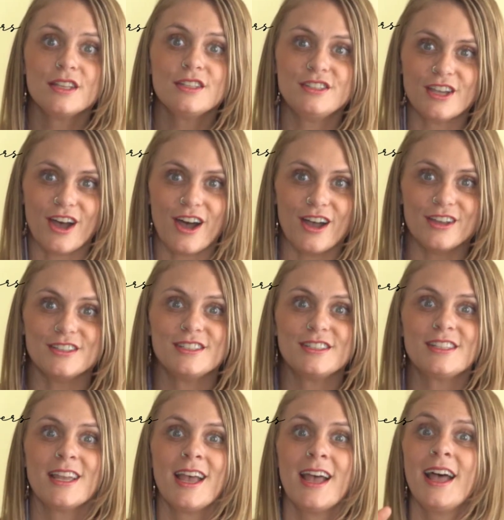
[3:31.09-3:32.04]

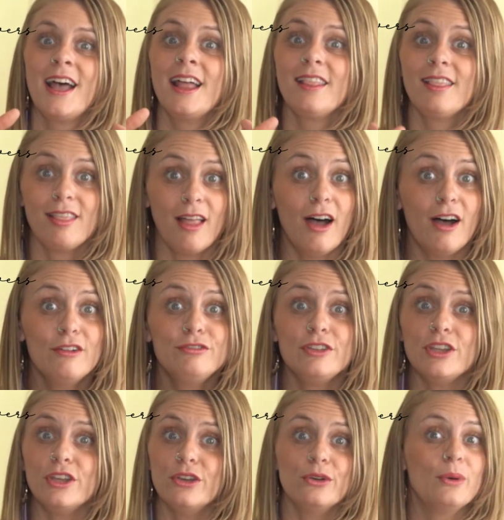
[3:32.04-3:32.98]
does love
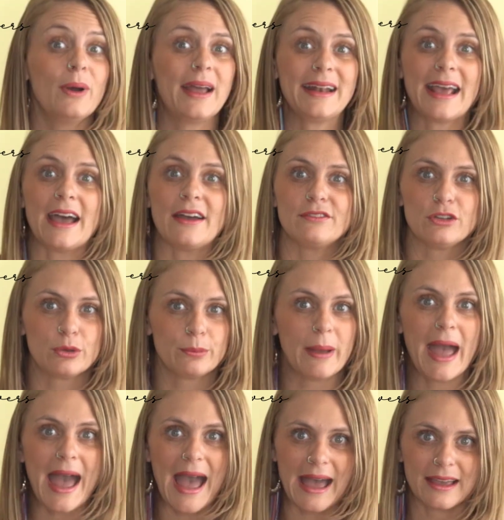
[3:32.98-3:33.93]
you and have your
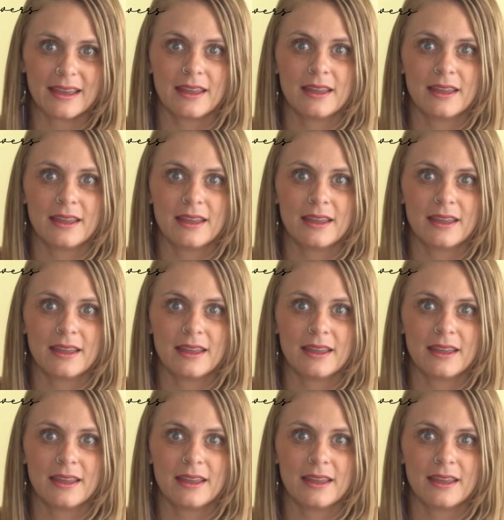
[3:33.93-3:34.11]
back.